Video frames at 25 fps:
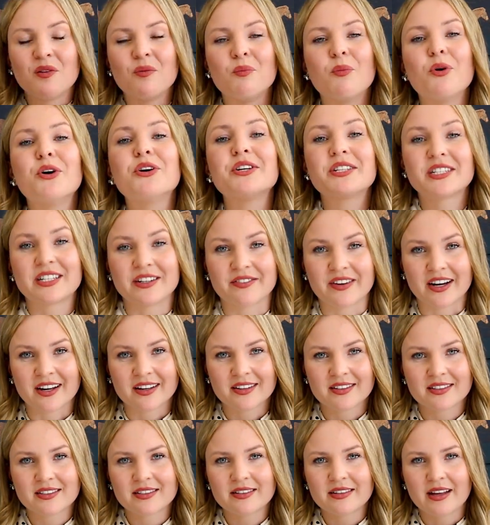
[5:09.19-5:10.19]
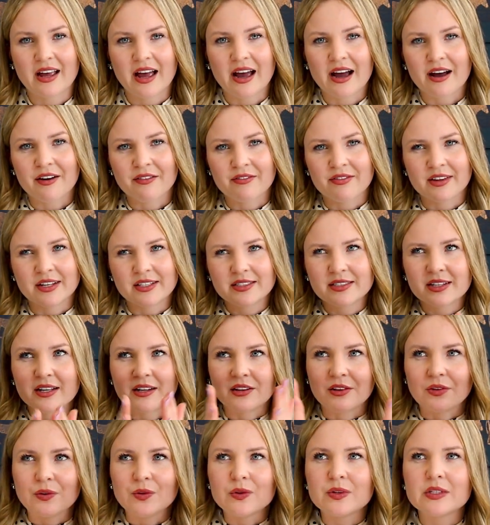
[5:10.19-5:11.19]
Most of us have this
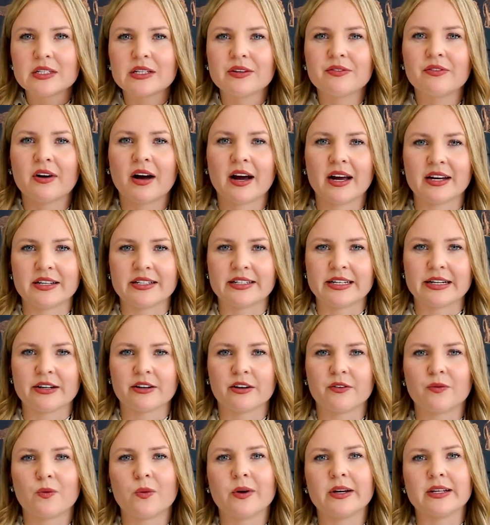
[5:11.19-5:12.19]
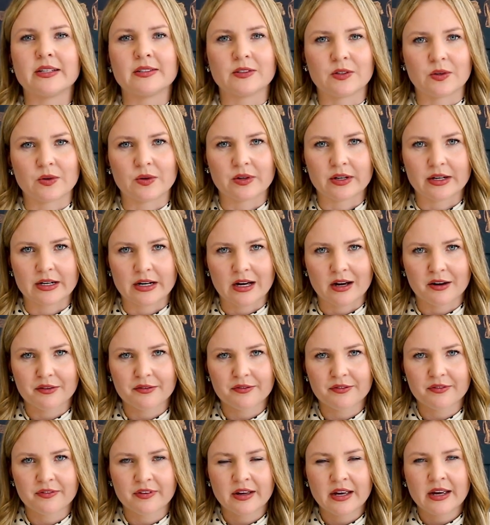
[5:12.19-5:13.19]
elusive idea of what is good
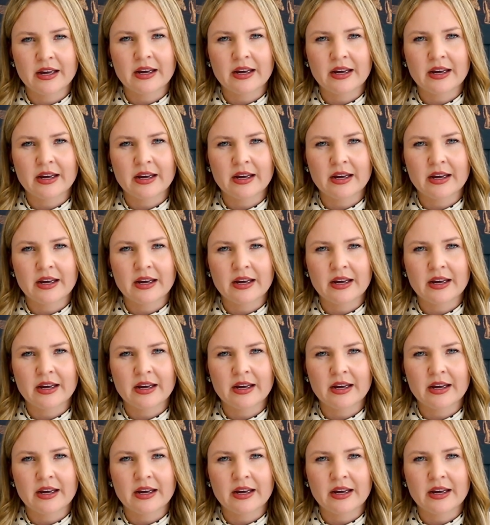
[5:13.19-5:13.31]
enough,